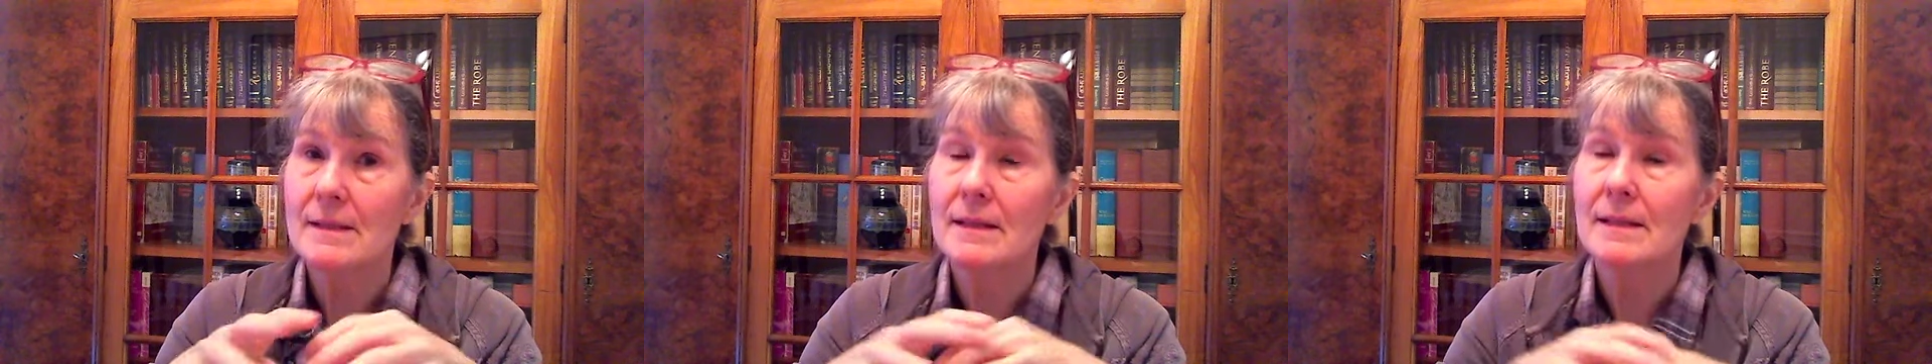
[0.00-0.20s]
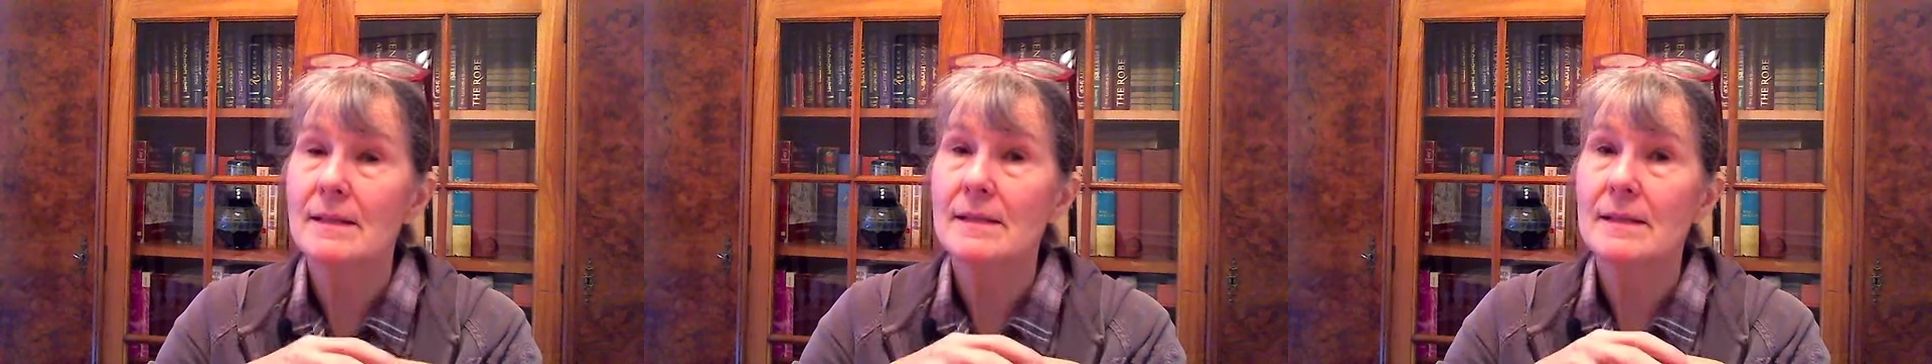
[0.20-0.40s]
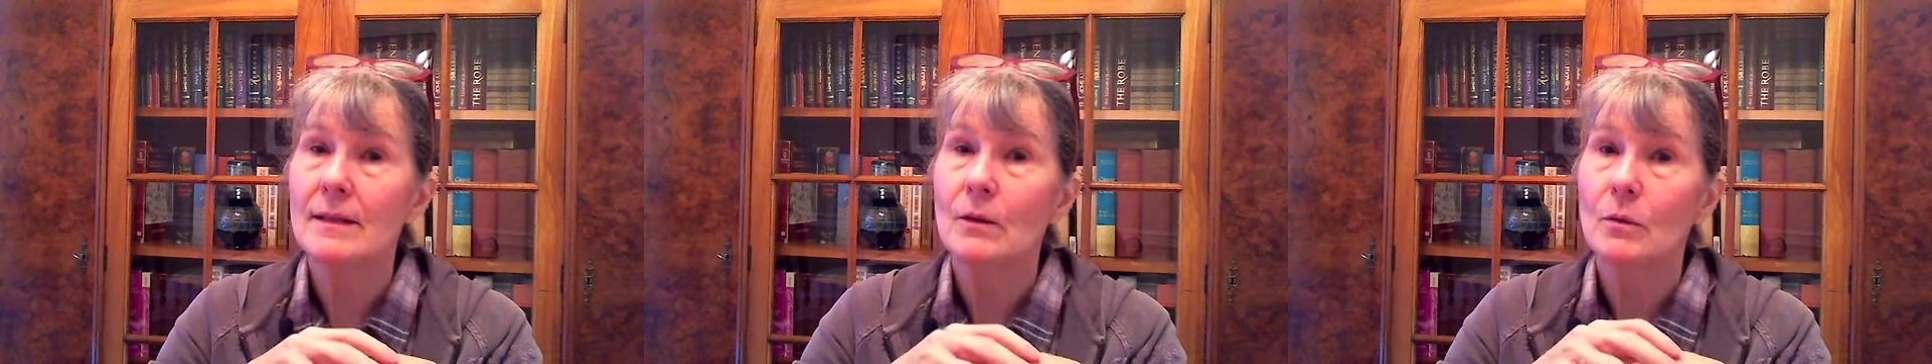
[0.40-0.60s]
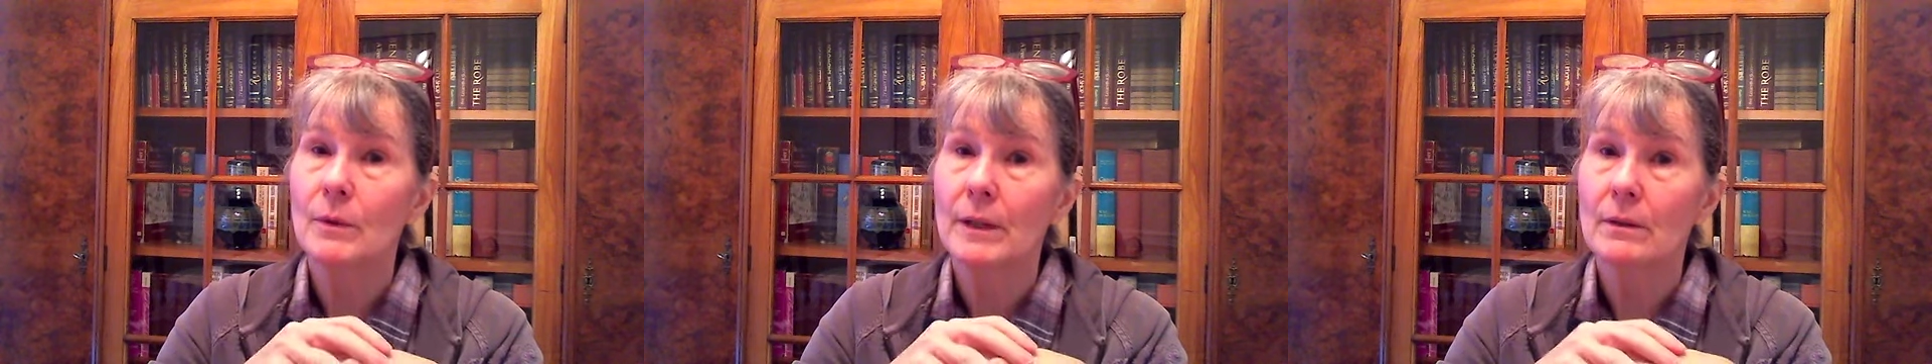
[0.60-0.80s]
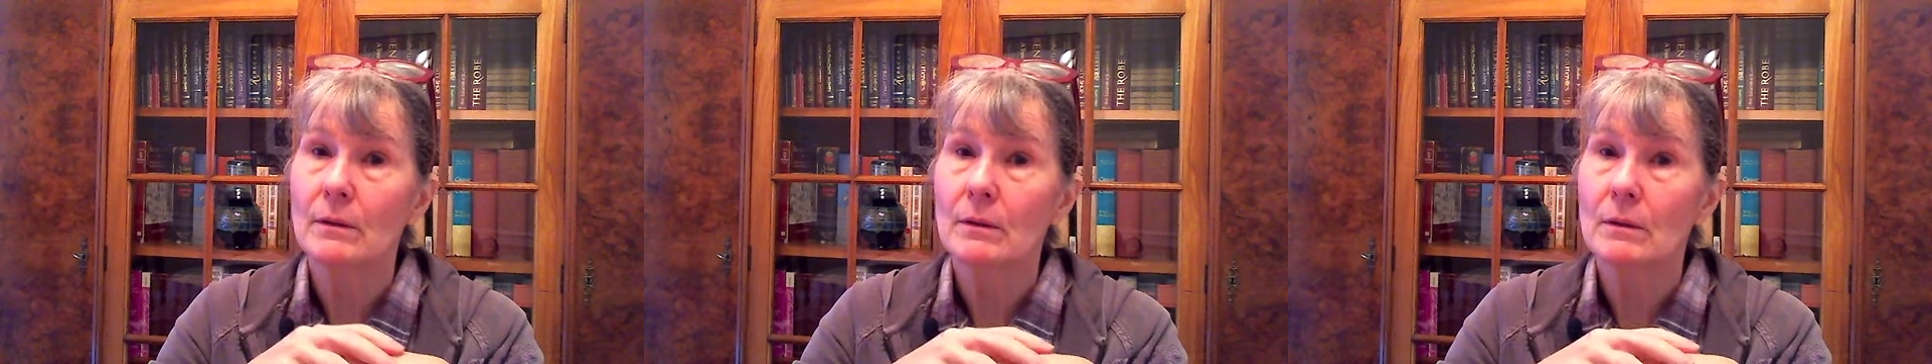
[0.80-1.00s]
things dealt
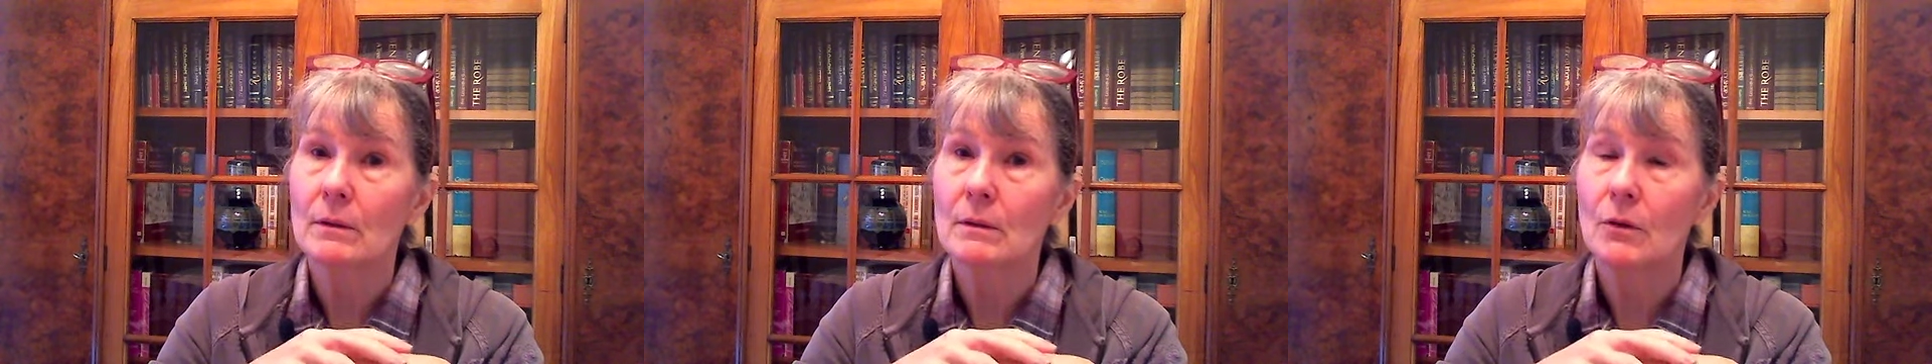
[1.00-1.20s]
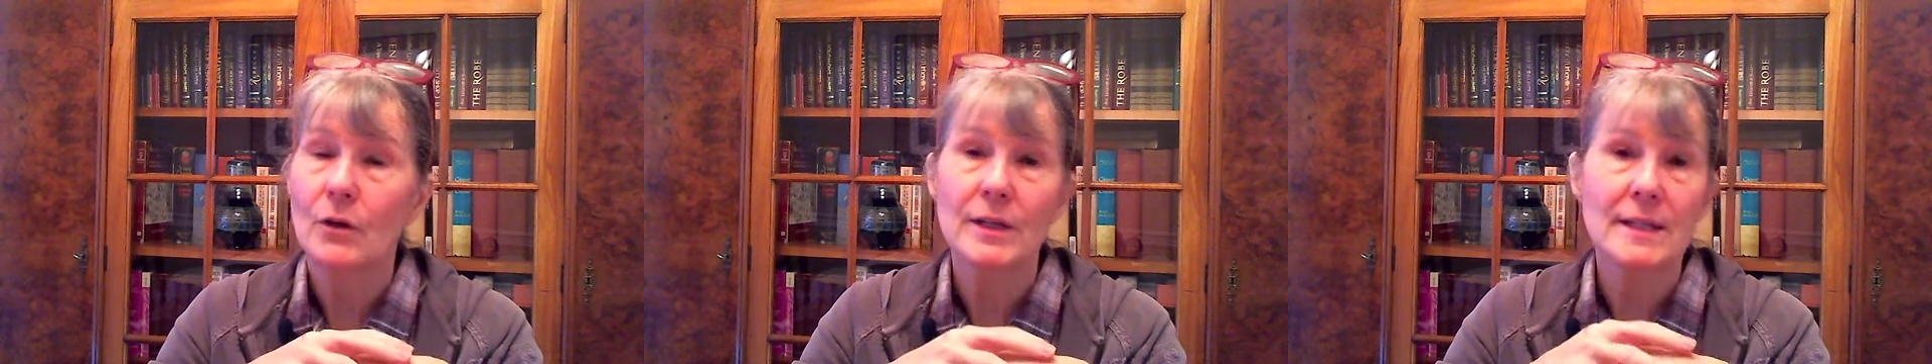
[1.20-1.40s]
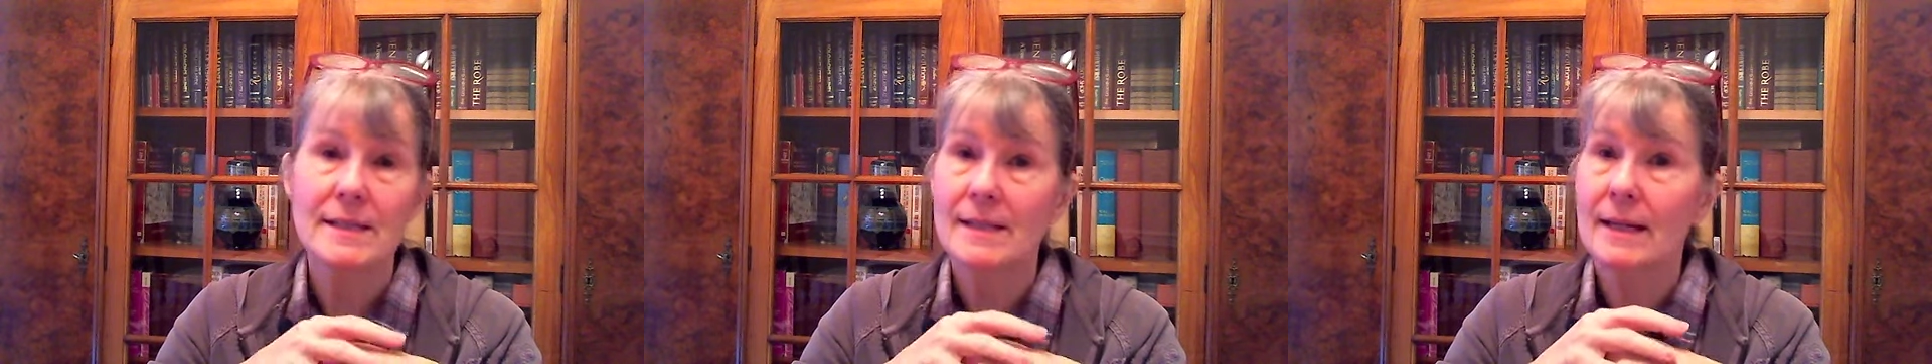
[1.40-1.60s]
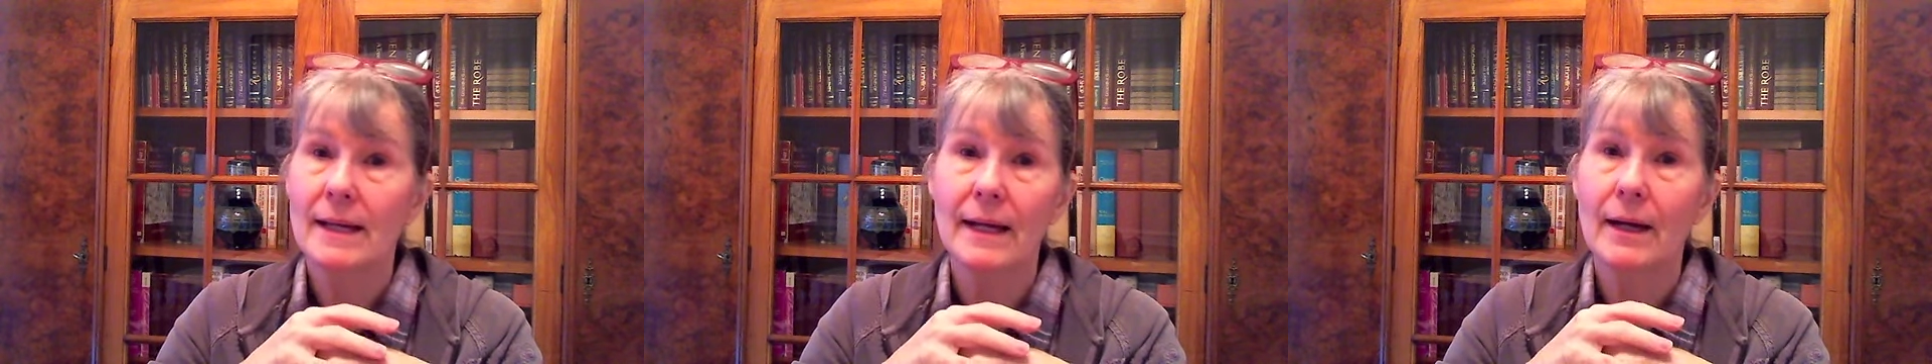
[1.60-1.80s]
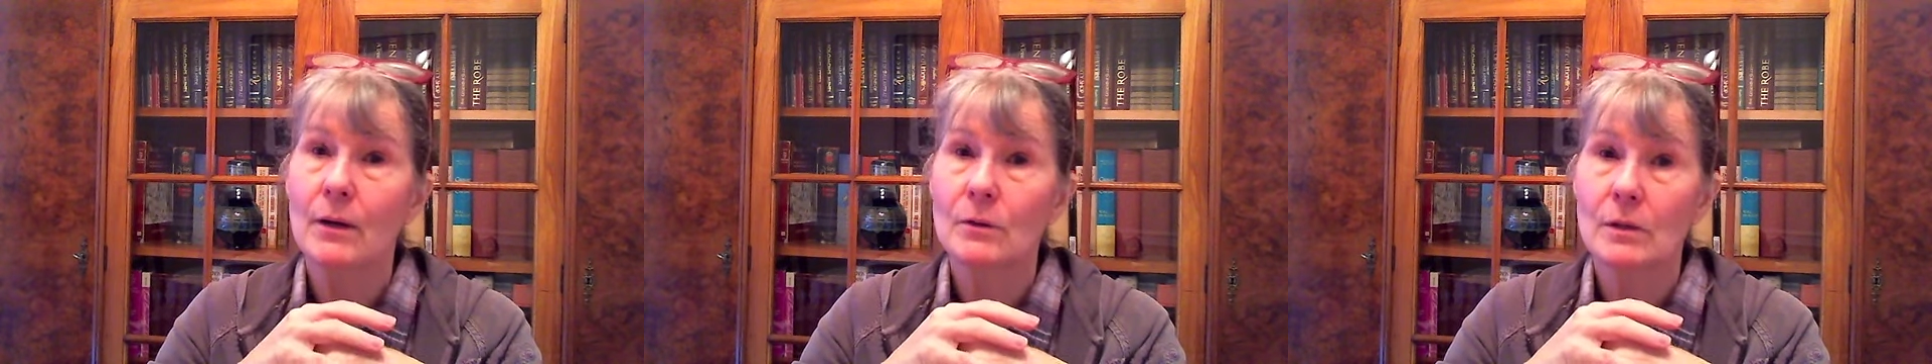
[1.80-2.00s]
with, or it doesn't
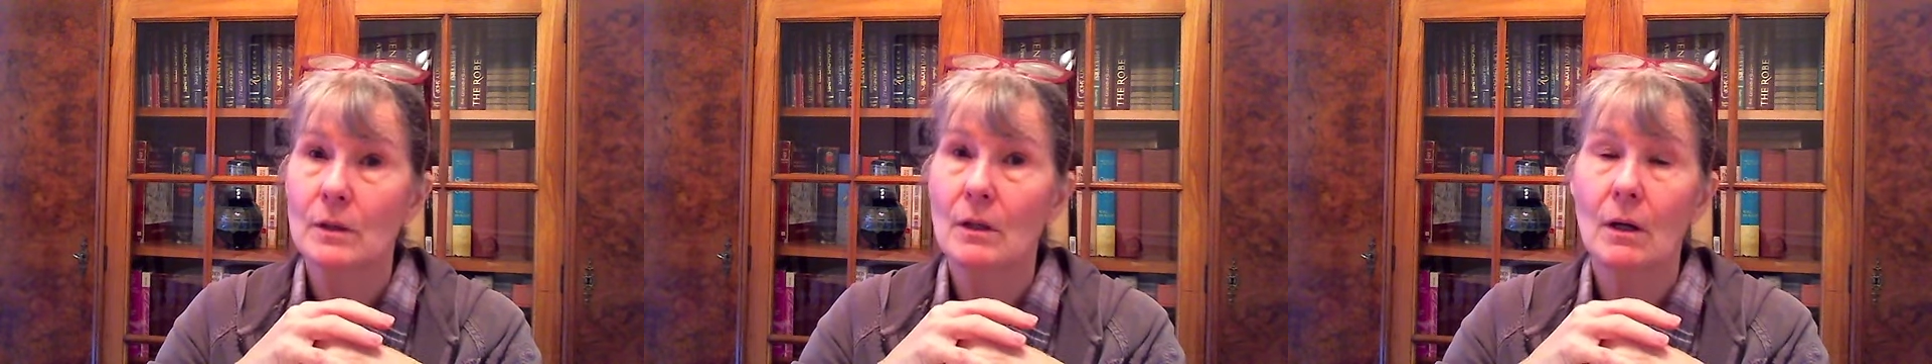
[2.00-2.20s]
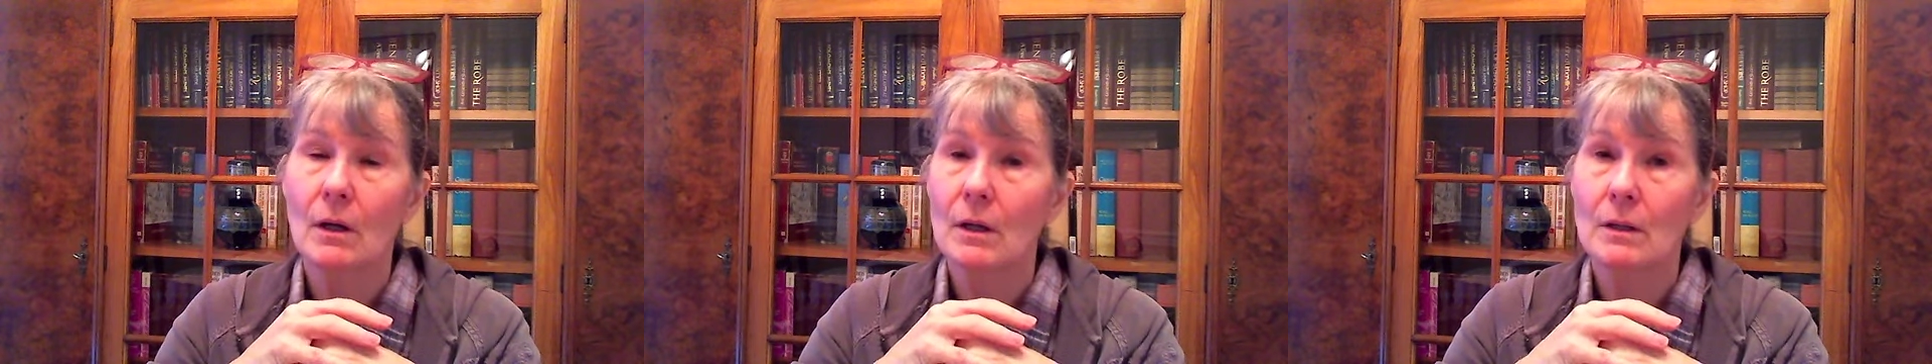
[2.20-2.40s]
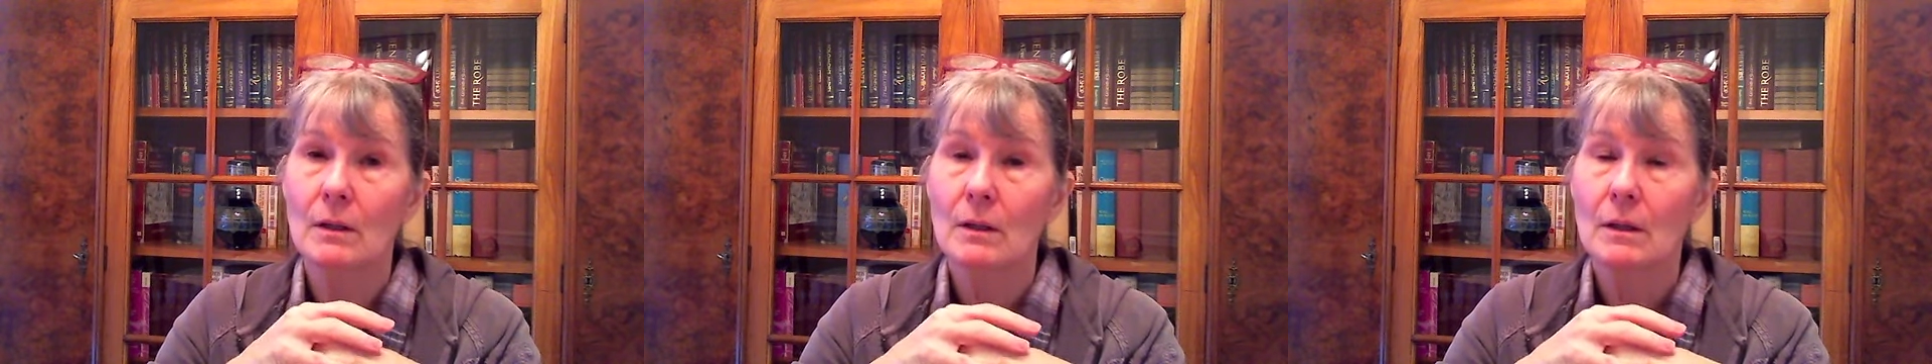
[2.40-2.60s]
count to God.